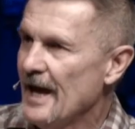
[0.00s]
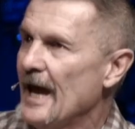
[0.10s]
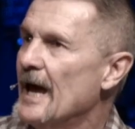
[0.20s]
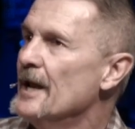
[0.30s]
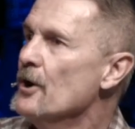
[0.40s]

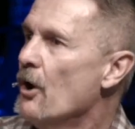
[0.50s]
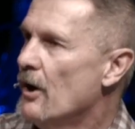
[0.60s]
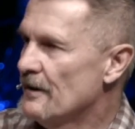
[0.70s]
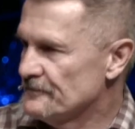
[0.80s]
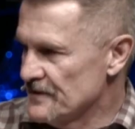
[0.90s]
And
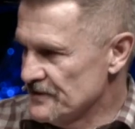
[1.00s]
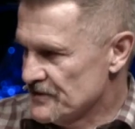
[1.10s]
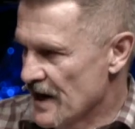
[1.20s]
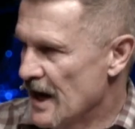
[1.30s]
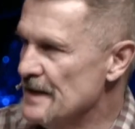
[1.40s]

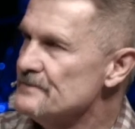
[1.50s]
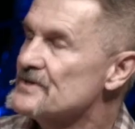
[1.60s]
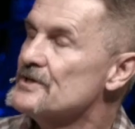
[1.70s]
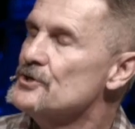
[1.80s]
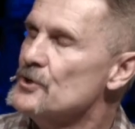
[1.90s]

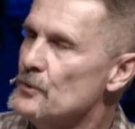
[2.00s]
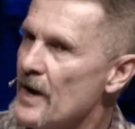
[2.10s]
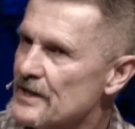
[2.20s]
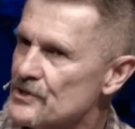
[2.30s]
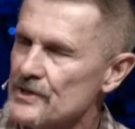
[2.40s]
oftentimes the
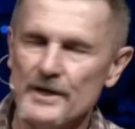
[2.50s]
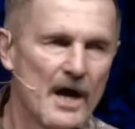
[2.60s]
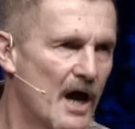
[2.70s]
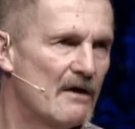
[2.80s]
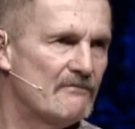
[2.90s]
direction
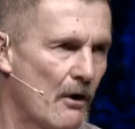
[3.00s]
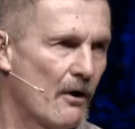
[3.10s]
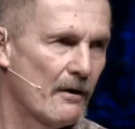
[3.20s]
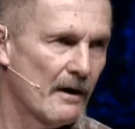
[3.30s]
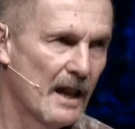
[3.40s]
of
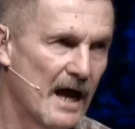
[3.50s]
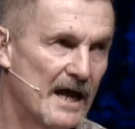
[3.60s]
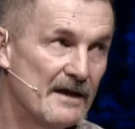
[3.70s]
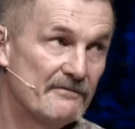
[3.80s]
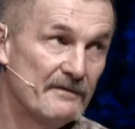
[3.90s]
our
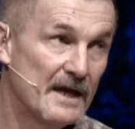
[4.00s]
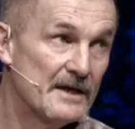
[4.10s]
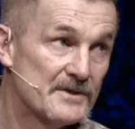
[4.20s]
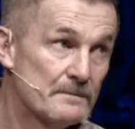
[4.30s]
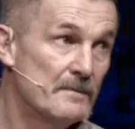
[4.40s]
life
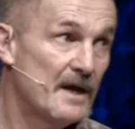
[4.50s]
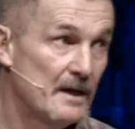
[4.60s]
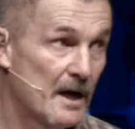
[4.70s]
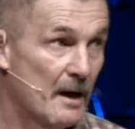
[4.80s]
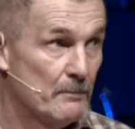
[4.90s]
is
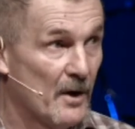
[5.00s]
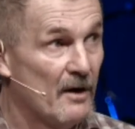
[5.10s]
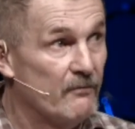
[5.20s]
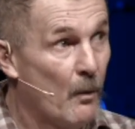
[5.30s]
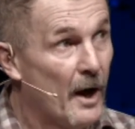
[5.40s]
made up
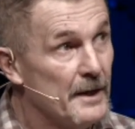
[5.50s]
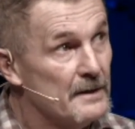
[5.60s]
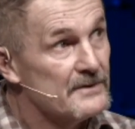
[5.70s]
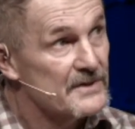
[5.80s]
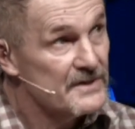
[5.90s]
of
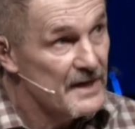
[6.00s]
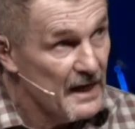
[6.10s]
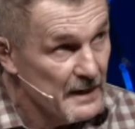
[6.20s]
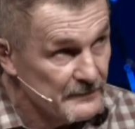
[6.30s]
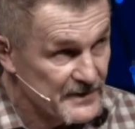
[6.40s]
what
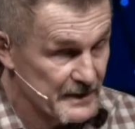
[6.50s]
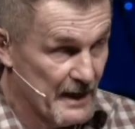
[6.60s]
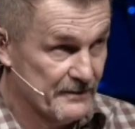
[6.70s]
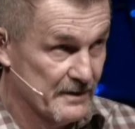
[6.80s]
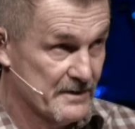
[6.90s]
seems
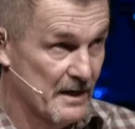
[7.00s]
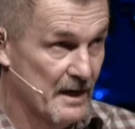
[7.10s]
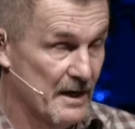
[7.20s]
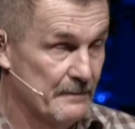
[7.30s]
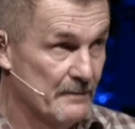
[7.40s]
at the
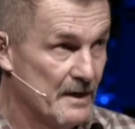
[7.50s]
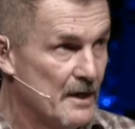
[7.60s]
time